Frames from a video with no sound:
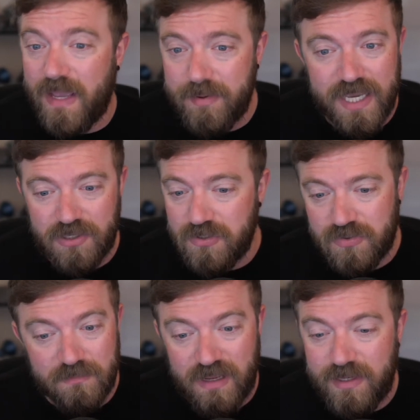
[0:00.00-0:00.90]
maybe get used
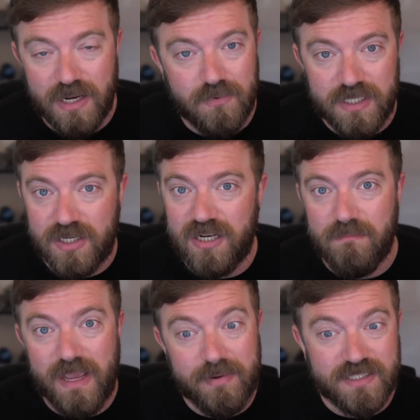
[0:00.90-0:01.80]
to it, maybe get really good,
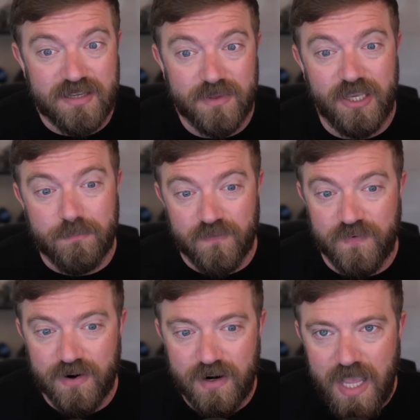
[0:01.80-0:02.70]
and maybe it's something you
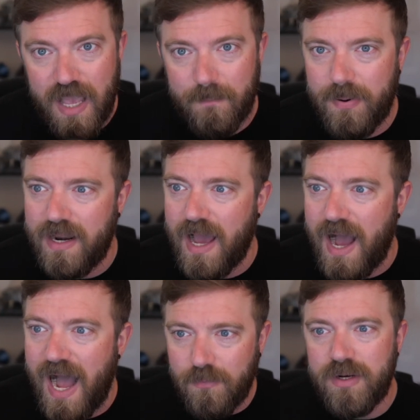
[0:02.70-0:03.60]
prefer. But
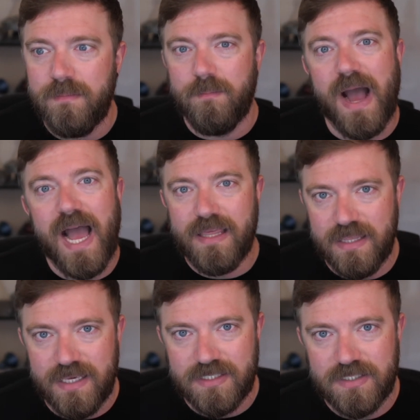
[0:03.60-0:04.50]
I wouldn't buy
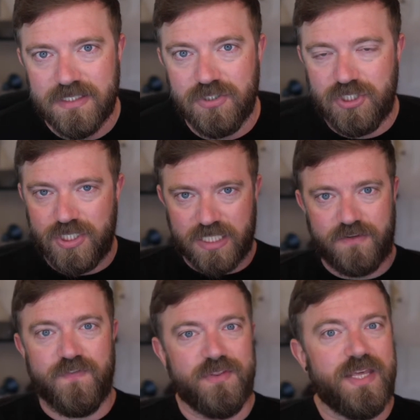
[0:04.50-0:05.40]
this just
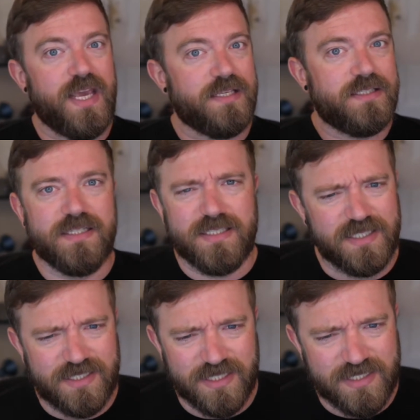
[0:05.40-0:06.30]
for this because it